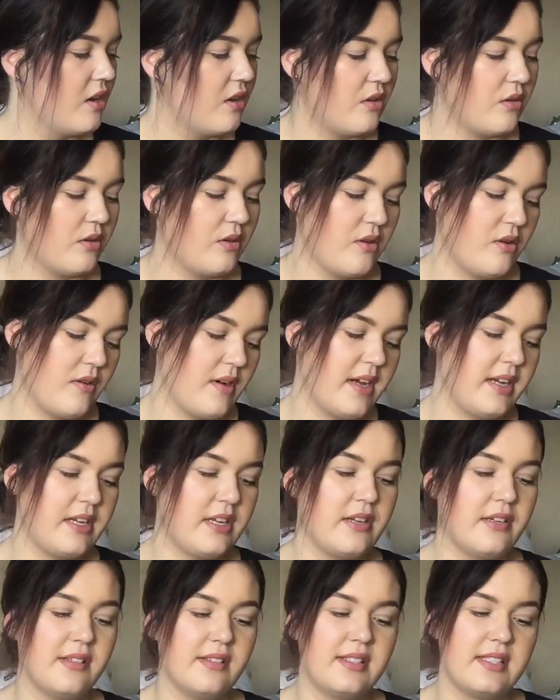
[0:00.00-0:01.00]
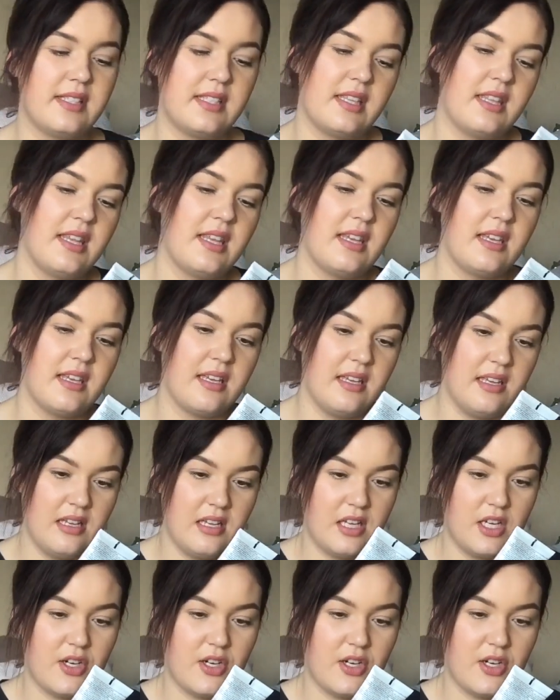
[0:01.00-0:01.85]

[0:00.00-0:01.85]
or I used the